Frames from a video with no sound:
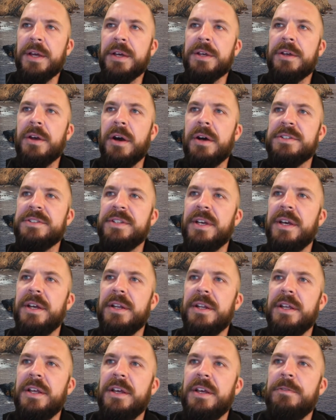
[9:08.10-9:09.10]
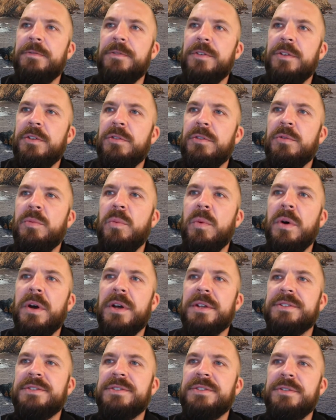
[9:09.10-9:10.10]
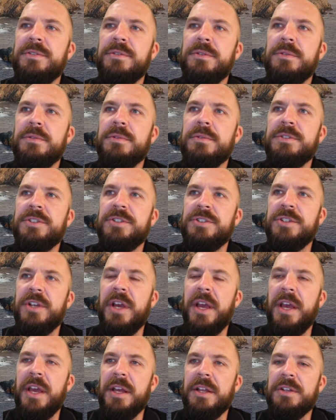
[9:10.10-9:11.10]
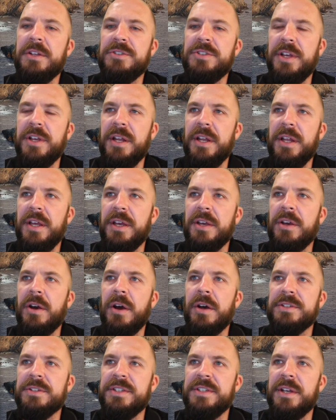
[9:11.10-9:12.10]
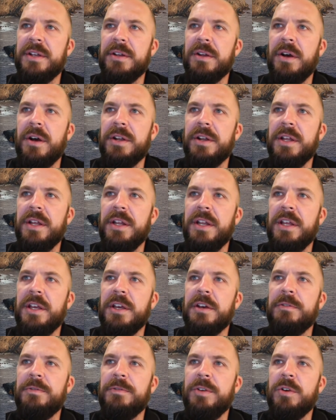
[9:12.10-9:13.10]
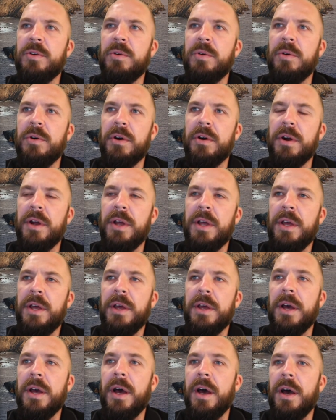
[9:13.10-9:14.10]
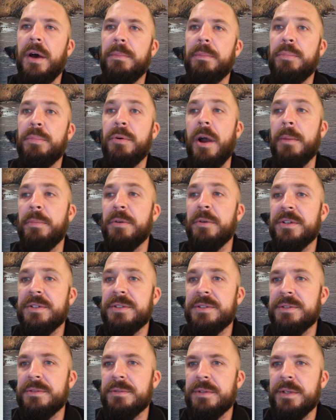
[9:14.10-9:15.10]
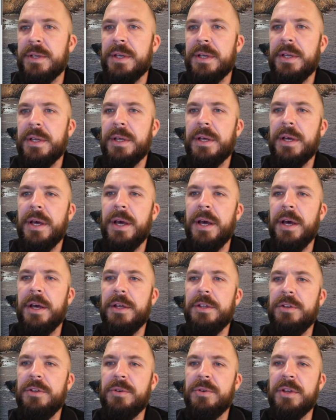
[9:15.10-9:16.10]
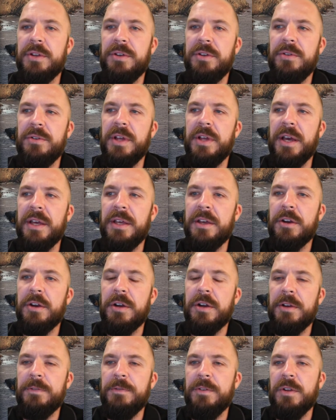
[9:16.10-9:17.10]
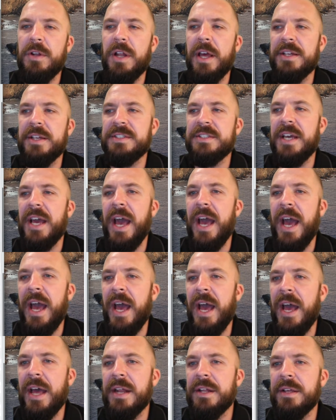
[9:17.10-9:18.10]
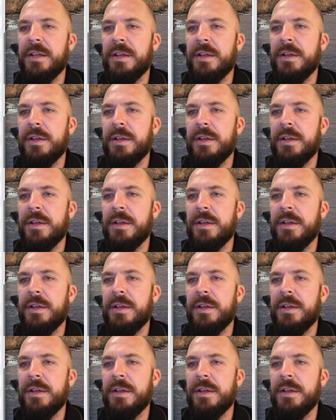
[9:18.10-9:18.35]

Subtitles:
Content, if you want to change any content on any of your properties, you can do that here. If you'd like to add